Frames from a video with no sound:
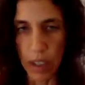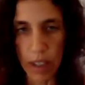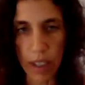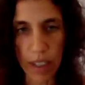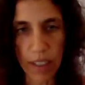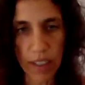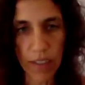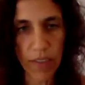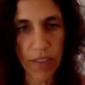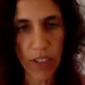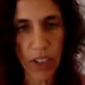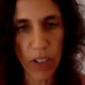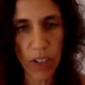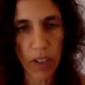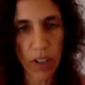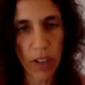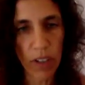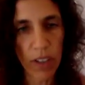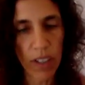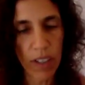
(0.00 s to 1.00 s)
there's a
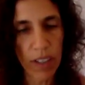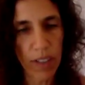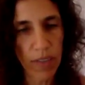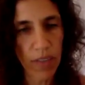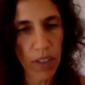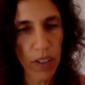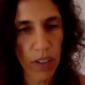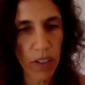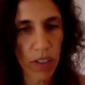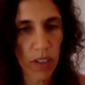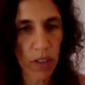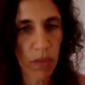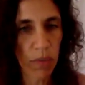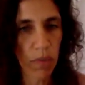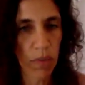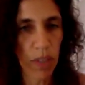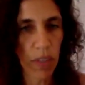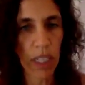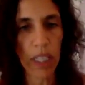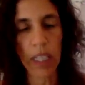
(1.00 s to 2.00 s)
few just
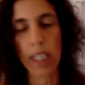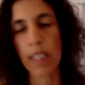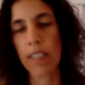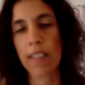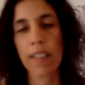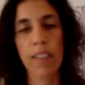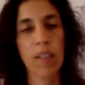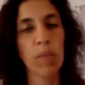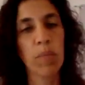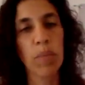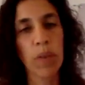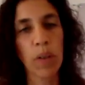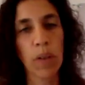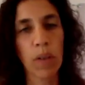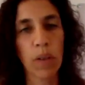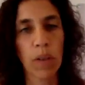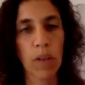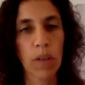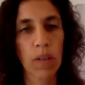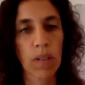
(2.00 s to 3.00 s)
really
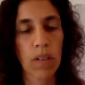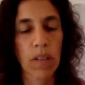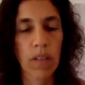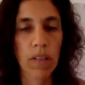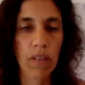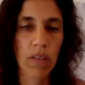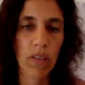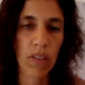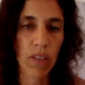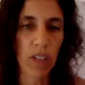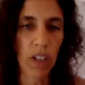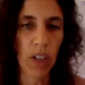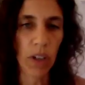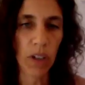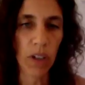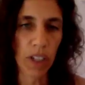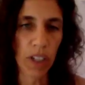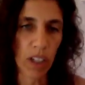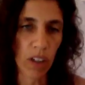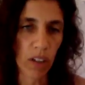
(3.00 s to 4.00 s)
simple, you know,
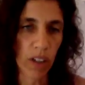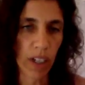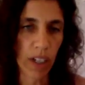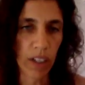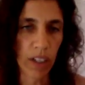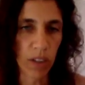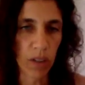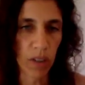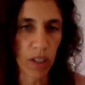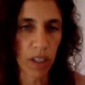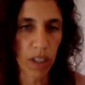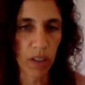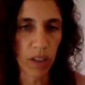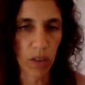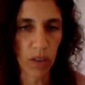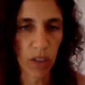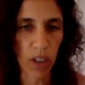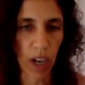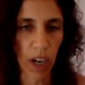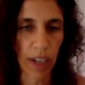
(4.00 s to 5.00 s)
you can look into
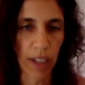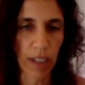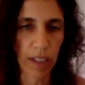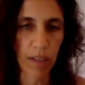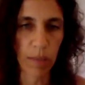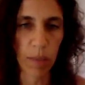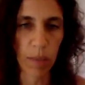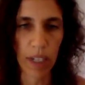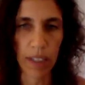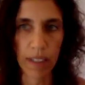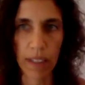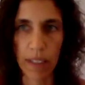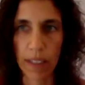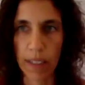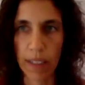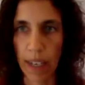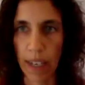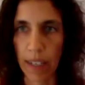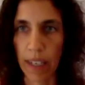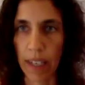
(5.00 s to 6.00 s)
traditional Chinese medicine
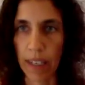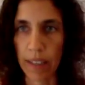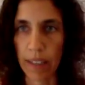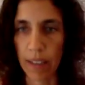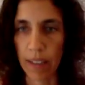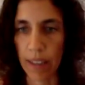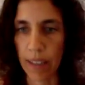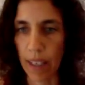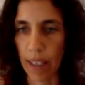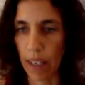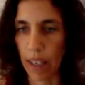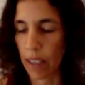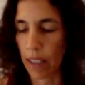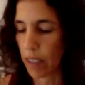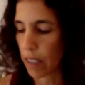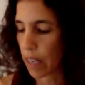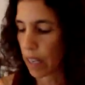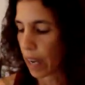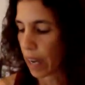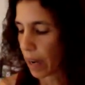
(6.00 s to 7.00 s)
techniques like that.
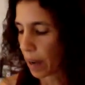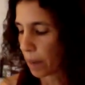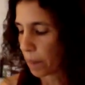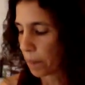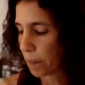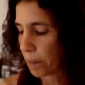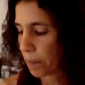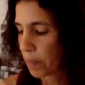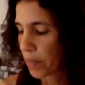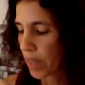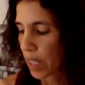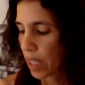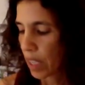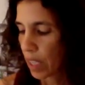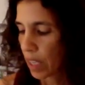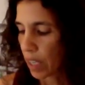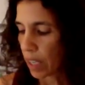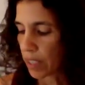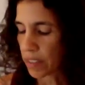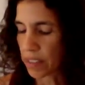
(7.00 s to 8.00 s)

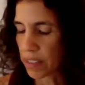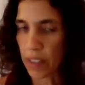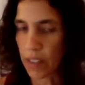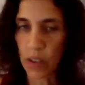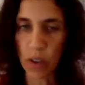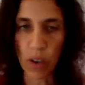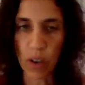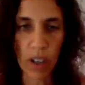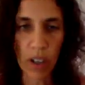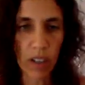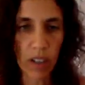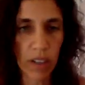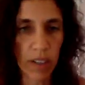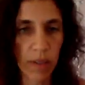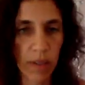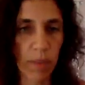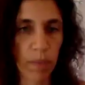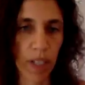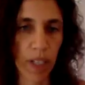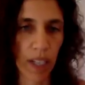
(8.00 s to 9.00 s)
Essential
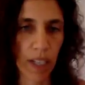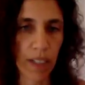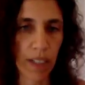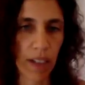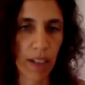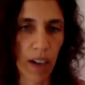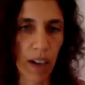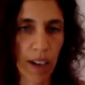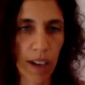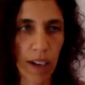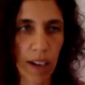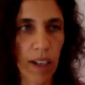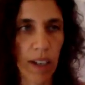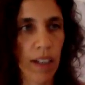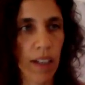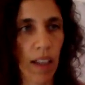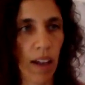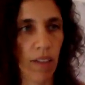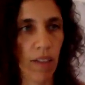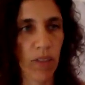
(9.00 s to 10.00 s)
oils, because I
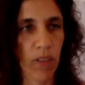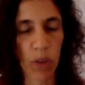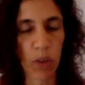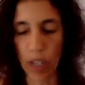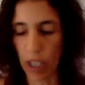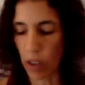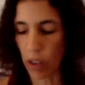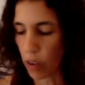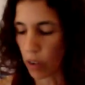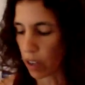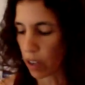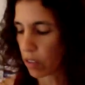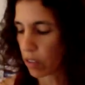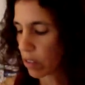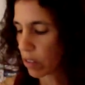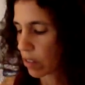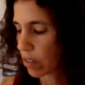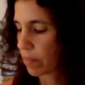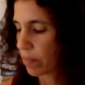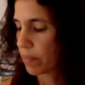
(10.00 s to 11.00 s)
love talking
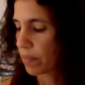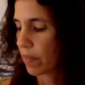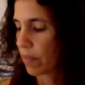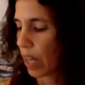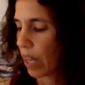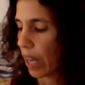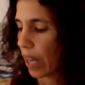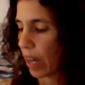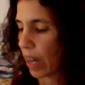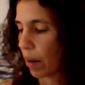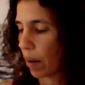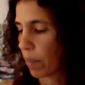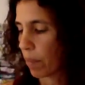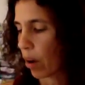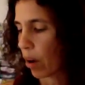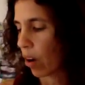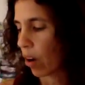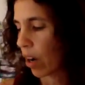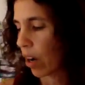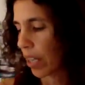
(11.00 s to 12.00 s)
oils.
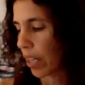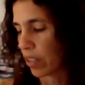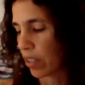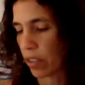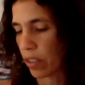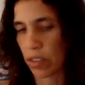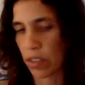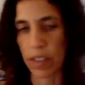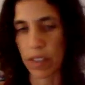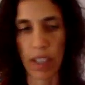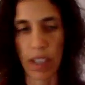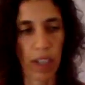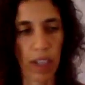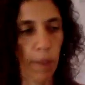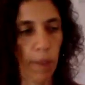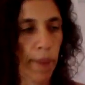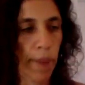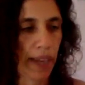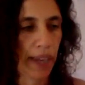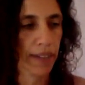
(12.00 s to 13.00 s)
I use the
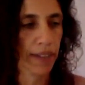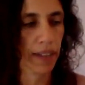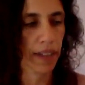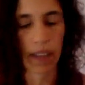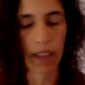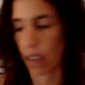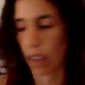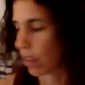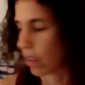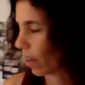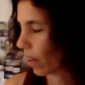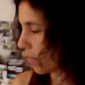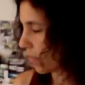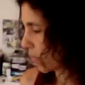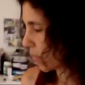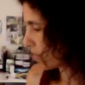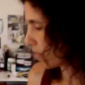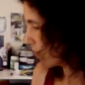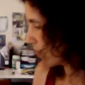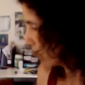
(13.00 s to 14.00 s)
amazing, I have
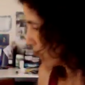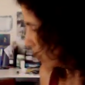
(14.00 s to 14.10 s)
to